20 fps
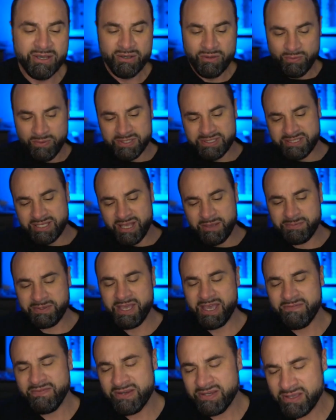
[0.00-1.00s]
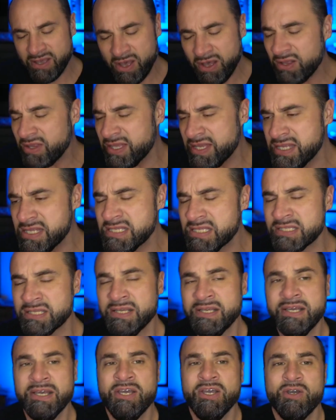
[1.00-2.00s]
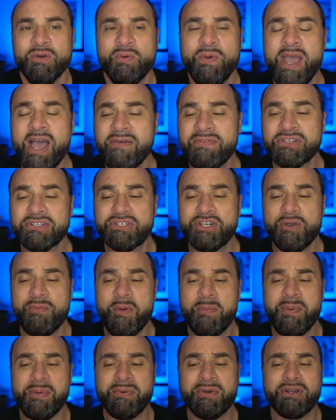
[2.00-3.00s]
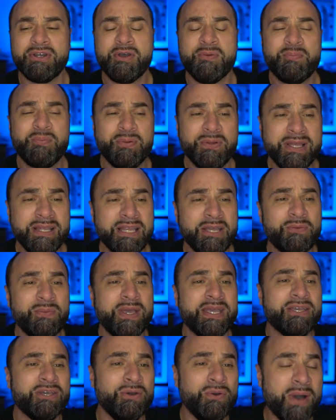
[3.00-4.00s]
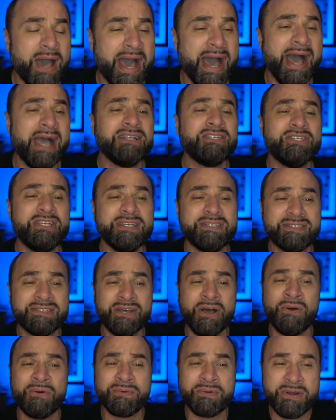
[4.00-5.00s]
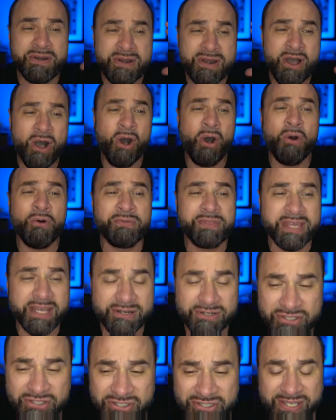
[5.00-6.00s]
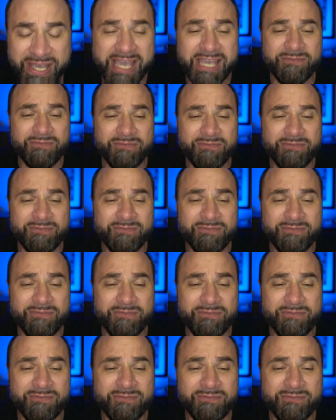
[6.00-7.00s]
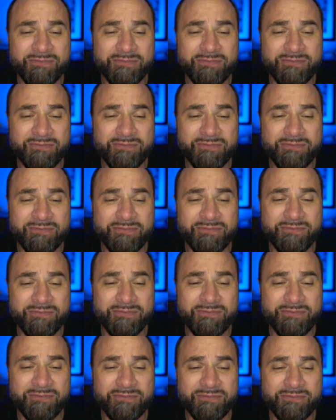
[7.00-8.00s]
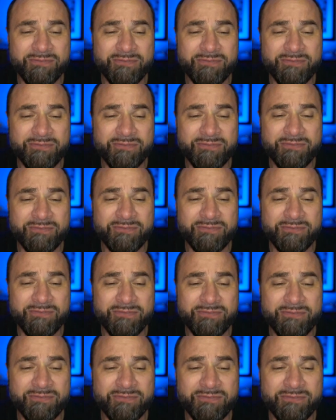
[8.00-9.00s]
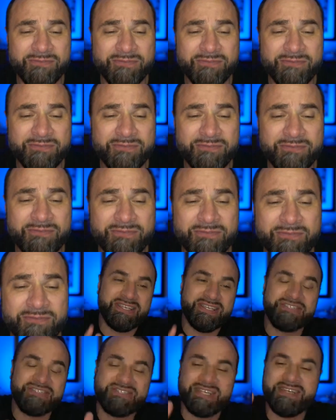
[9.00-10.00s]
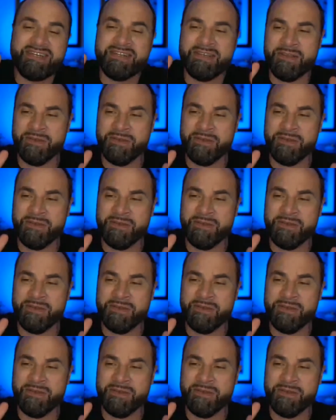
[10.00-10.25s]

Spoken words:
What's up, Kevin Collins? We have this group of people who are completely weak, who actually don't know their Savior and can't seem to get out of this consistent